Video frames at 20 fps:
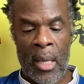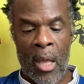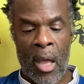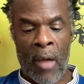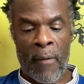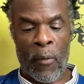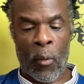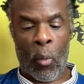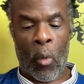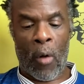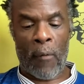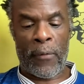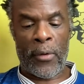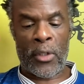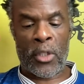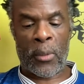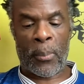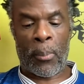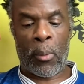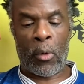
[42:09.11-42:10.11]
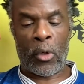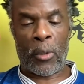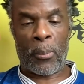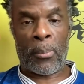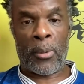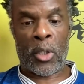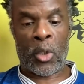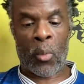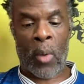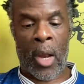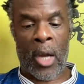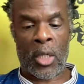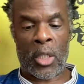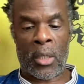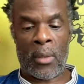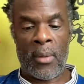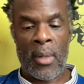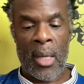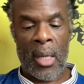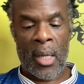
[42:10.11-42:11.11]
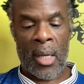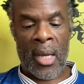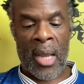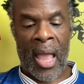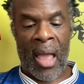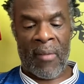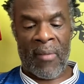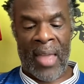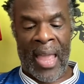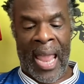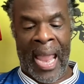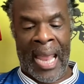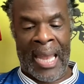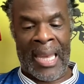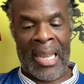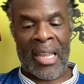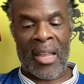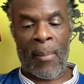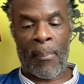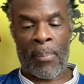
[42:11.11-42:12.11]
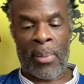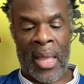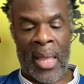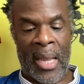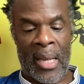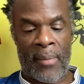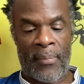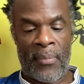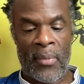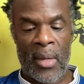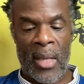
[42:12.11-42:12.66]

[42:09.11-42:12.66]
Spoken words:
of a Watford supporter persuasion can have any complaint